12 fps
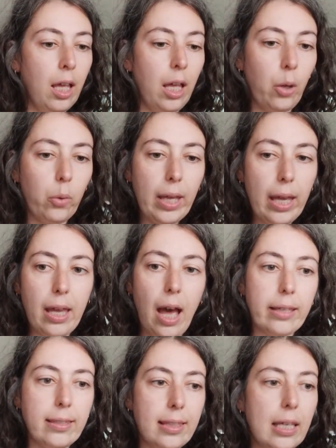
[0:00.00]
Okay,
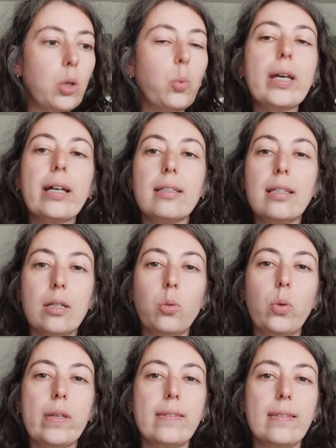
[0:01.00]
I think we are
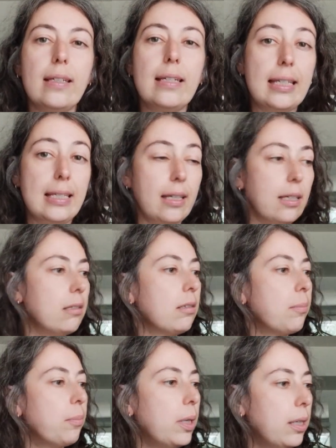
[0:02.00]
done with the knitting
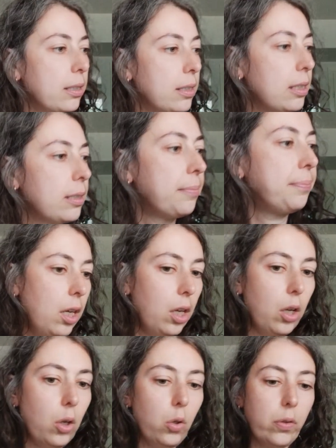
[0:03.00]
part.
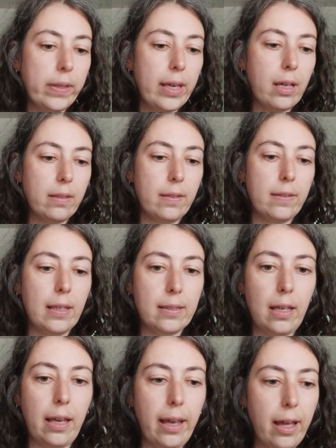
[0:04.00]
All the other
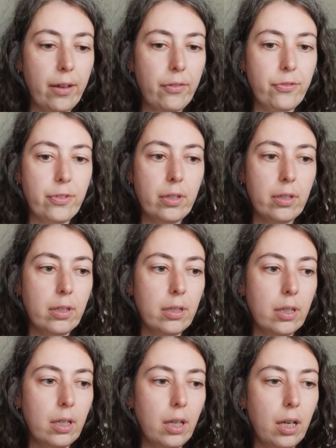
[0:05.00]
things I have
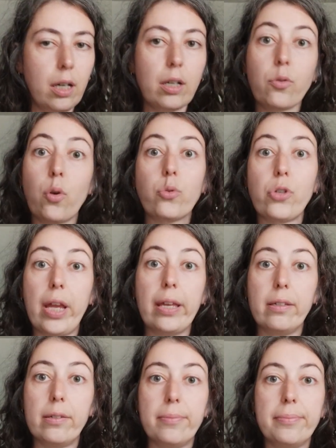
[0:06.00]
are
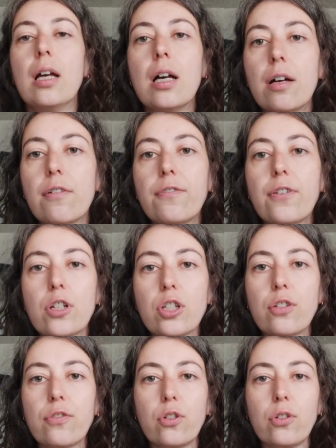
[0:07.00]
crocheted.
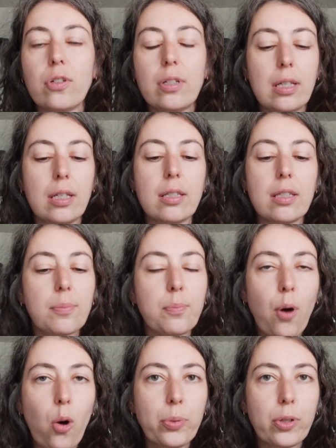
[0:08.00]
First of all, this
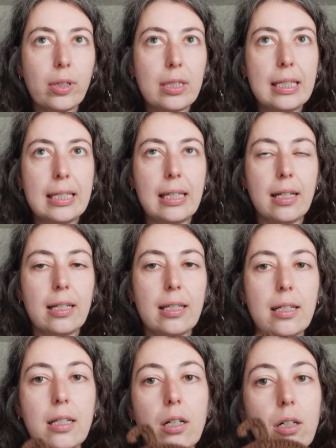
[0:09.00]
popular
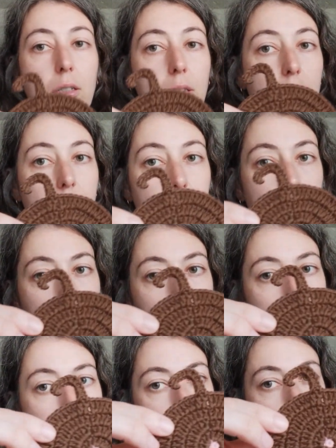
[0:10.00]
design on
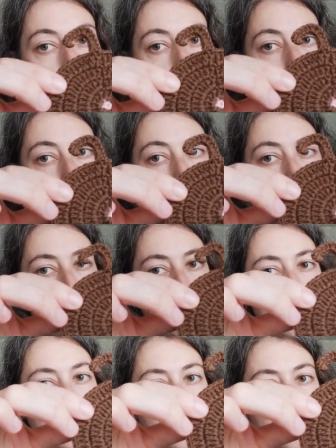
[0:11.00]

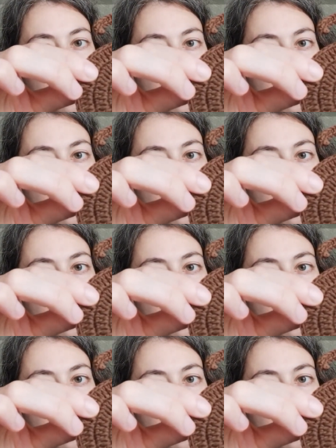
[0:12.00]
Pinterest.